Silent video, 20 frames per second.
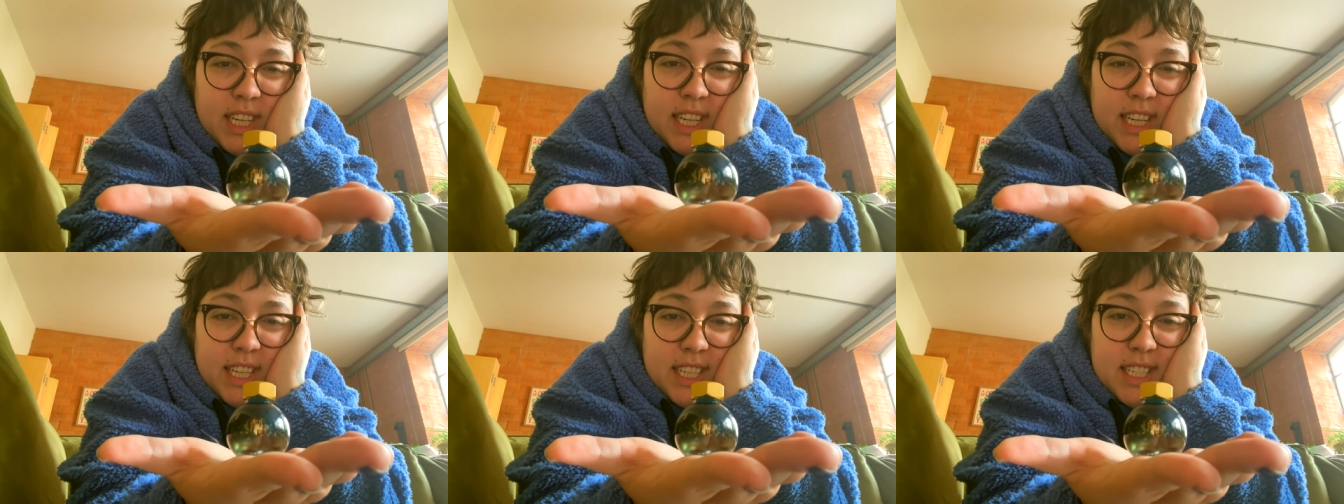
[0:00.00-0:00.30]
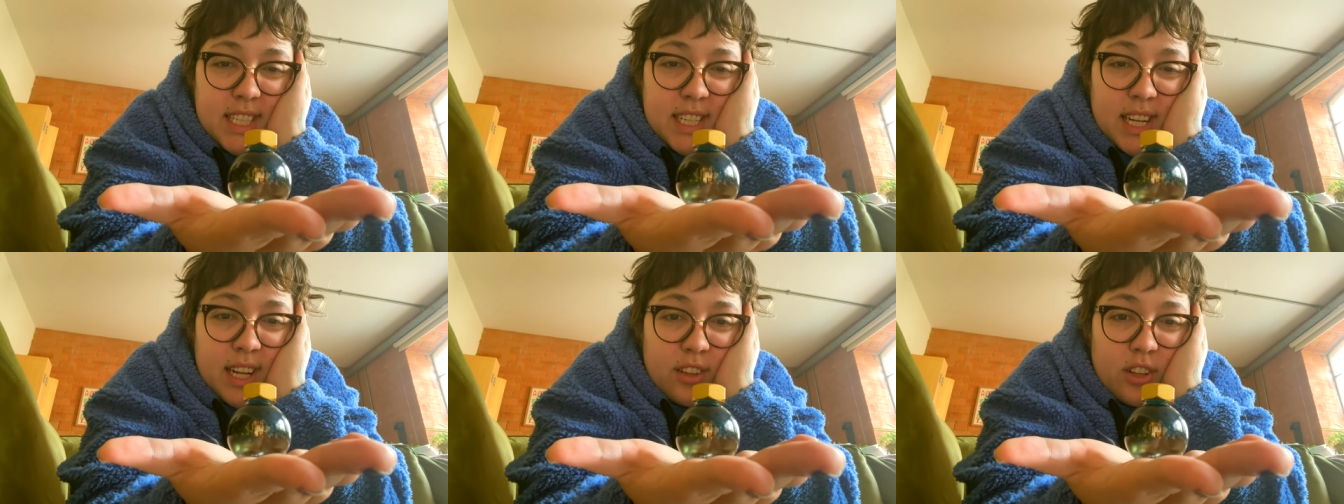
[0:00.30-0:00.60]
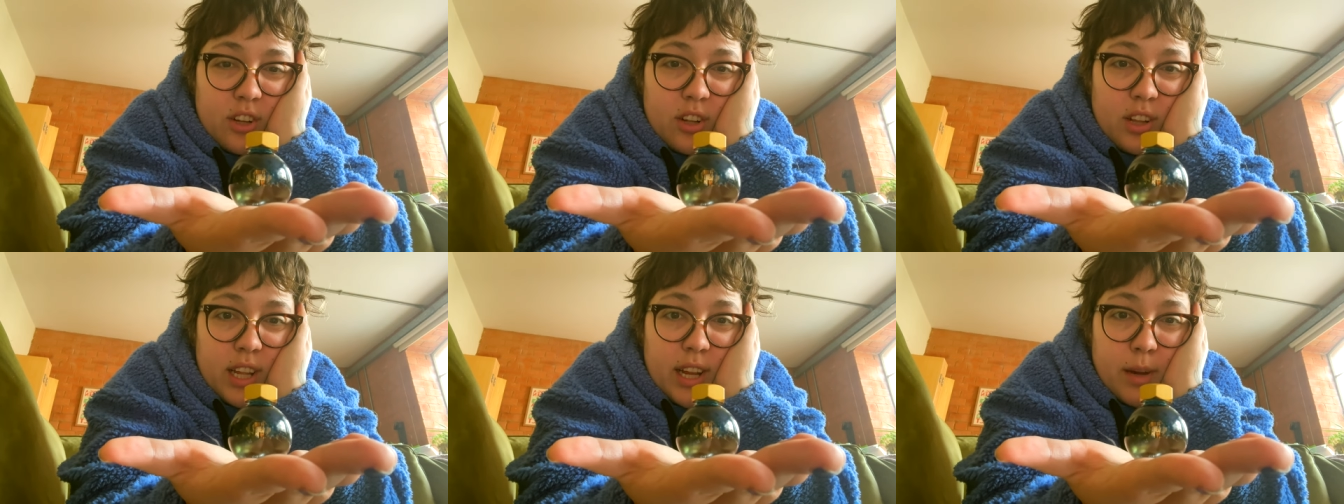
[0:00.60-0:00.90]
inks that
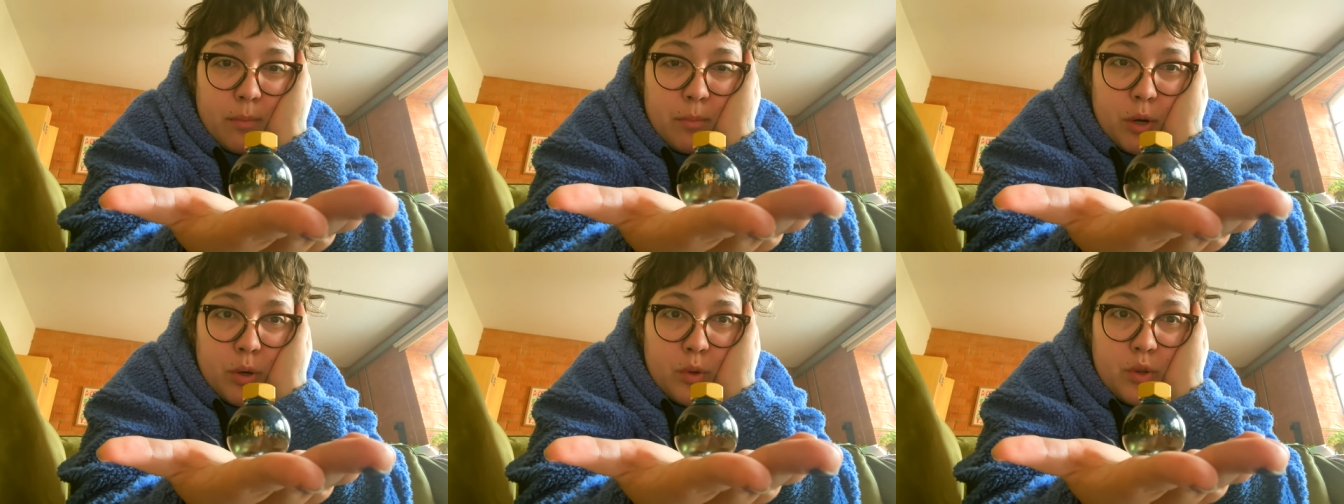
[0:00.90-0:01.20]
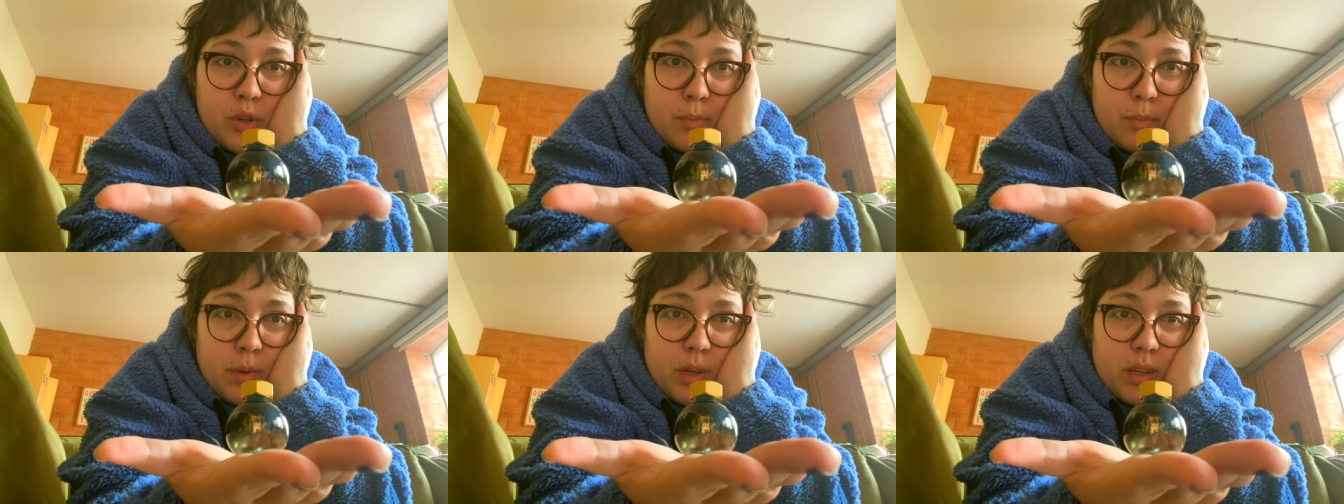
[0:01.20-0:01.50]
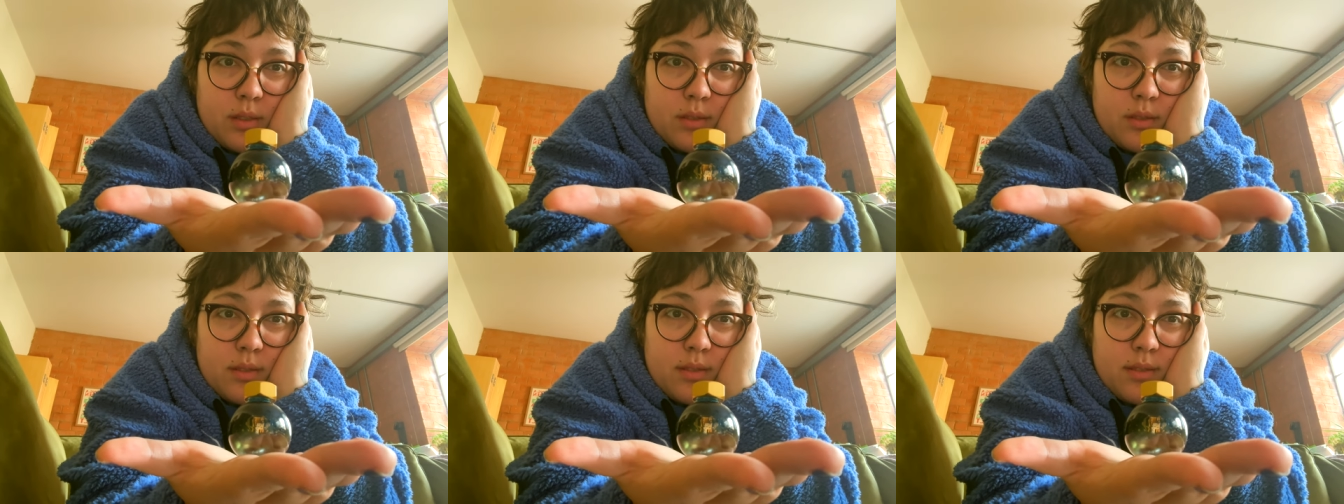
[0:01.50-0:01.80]
look like potion
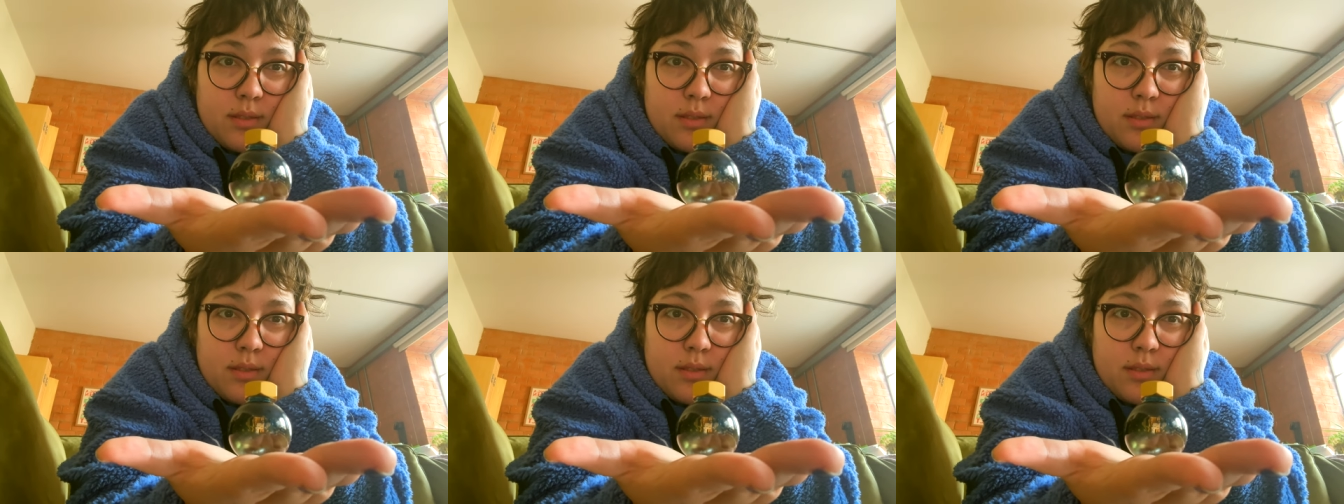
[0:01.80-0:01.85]
bottles.